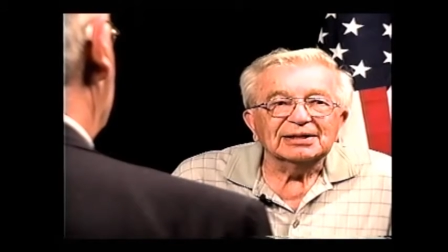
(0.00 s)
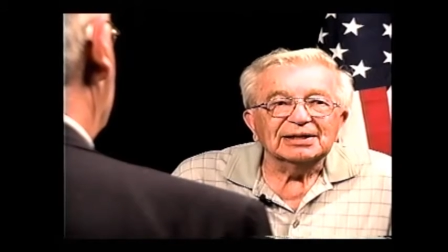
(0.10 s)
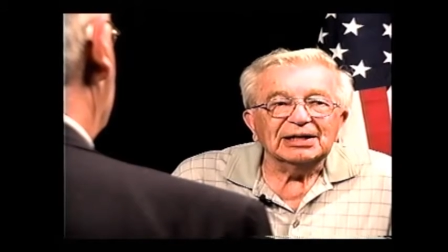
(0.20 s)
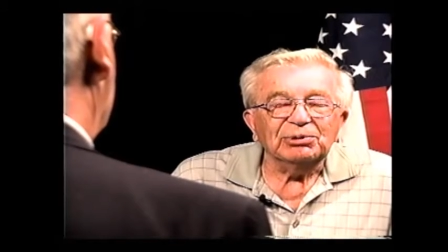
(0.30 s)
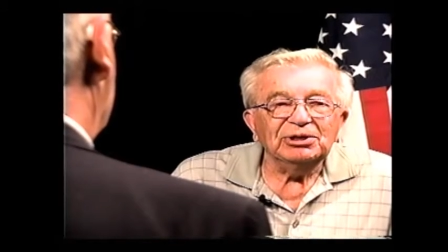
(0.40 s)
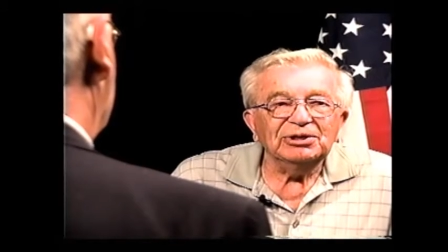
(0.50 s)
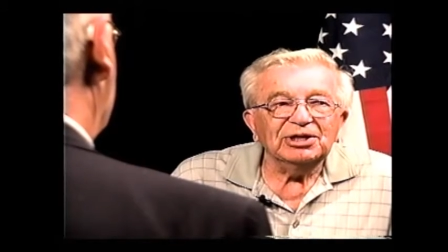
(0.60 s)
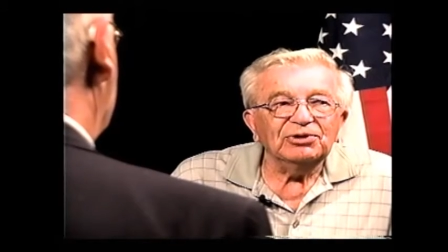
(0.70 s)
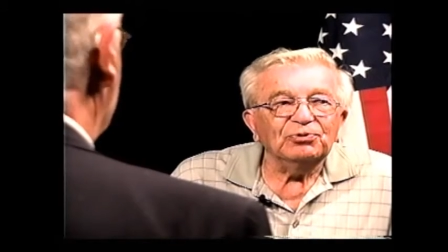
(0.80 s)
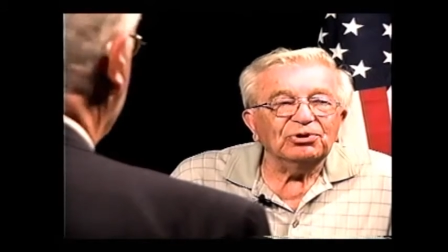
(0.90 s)
I went into the
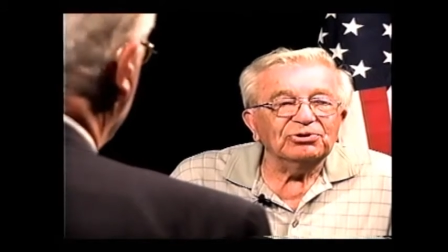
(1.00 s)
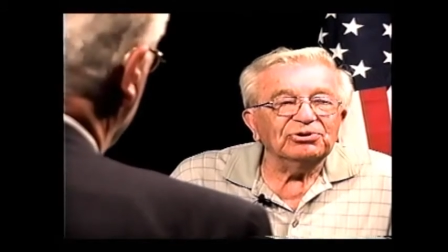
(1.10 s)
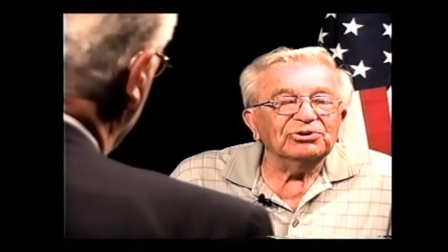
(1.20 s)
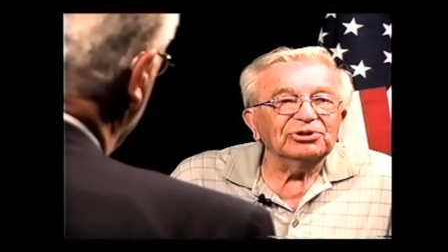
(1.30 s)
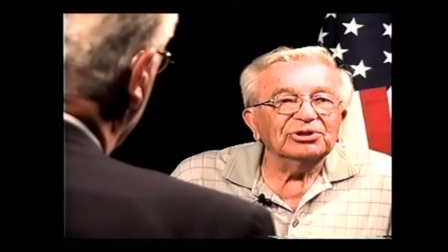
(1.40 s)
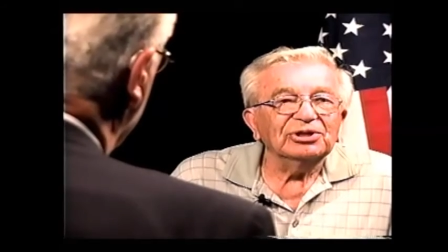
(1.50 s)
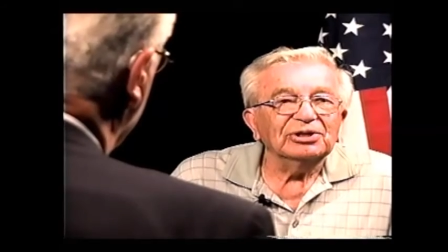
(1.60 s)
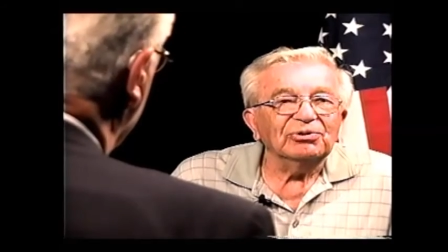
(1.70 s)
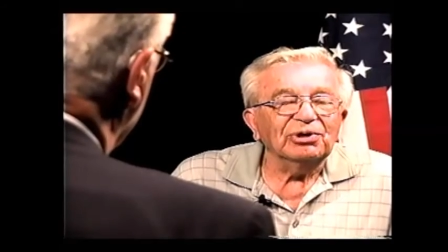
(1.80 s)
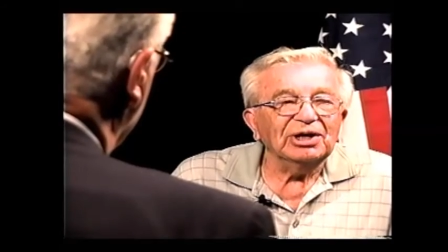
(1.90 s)
Air Force
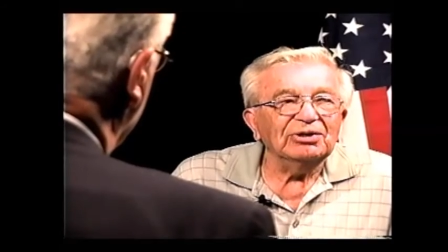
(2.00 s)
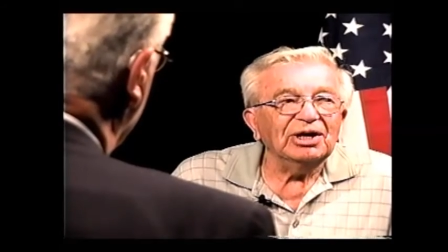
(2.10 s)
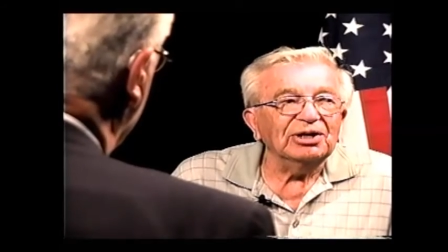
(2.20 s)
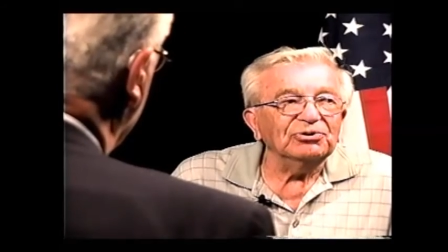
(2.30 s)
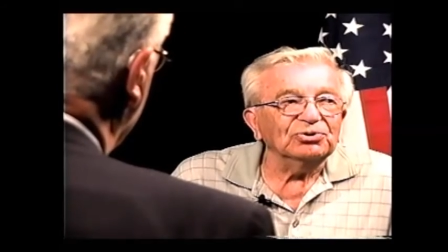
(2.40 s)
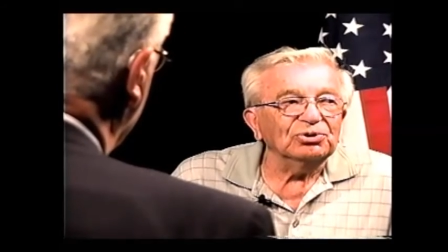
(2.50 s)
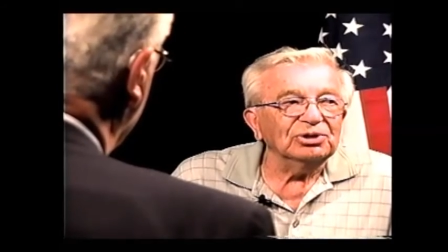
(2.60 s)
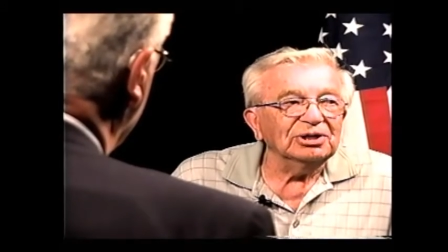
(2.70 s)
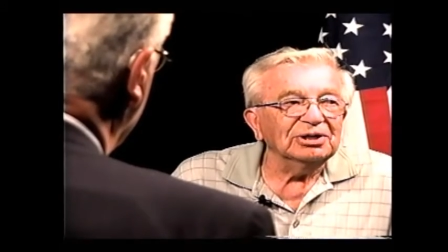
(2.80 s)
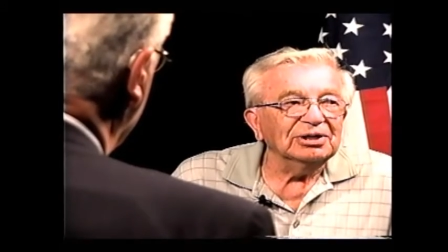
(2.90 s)
right out of high school
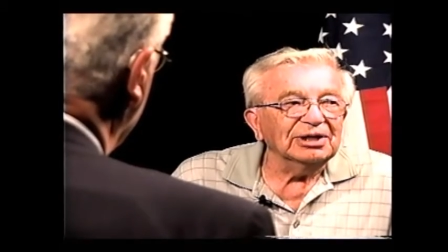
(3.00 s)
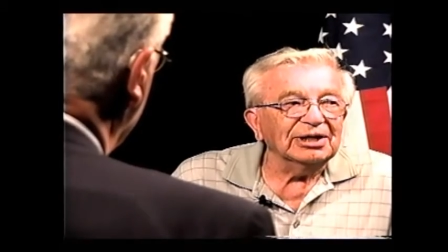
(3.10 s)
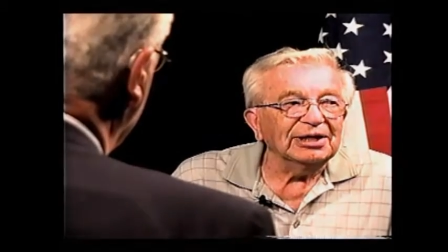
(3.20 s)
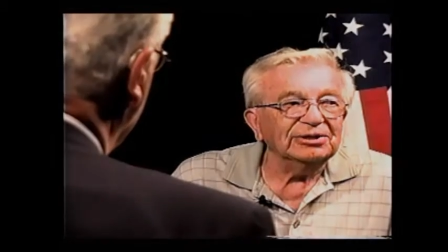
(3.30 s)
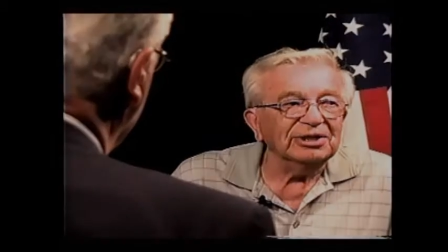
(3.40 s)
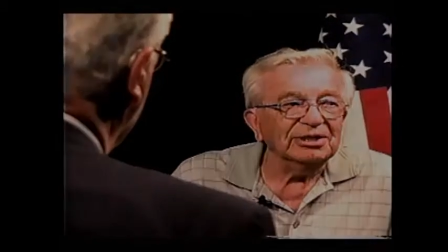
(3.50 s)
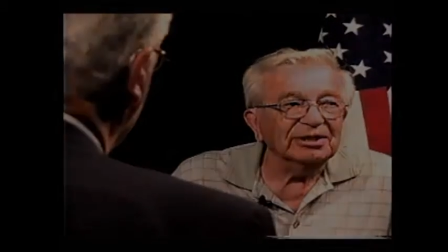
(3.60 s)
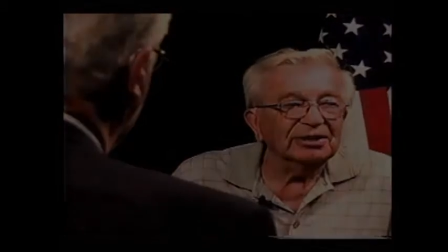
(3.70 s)
at 18.